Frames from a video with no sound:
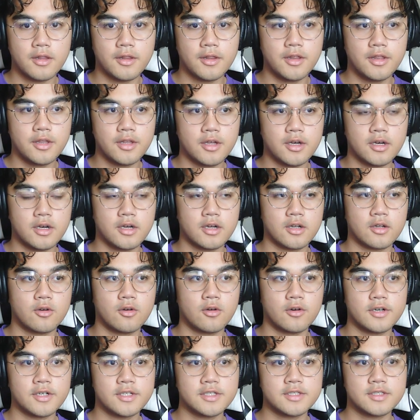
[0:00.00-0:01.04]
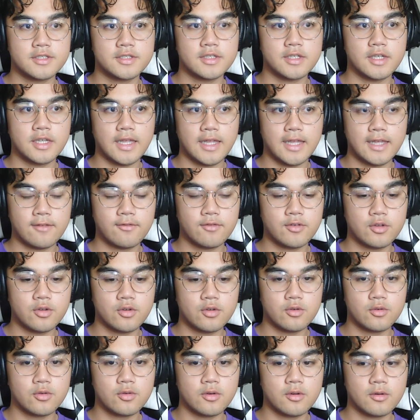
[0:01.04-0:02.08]
the course, if
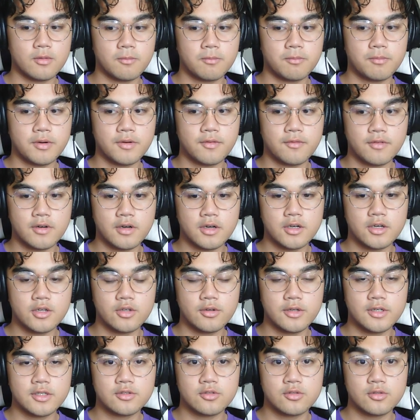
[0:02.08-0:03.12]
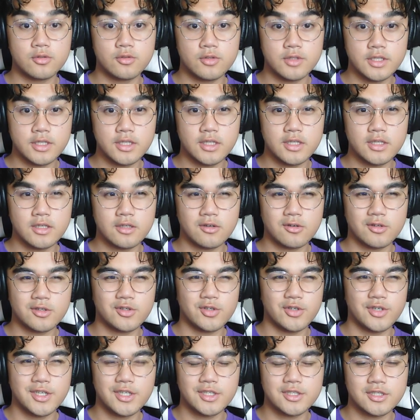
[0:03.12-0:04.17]
you prefer doing 2D or
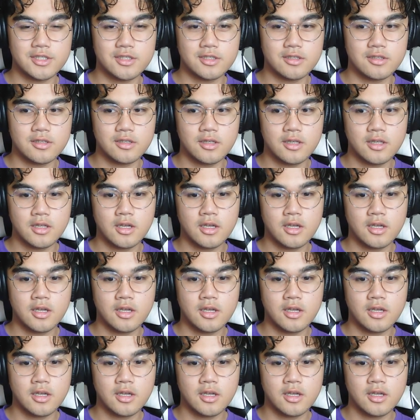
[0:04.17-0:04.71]
traditional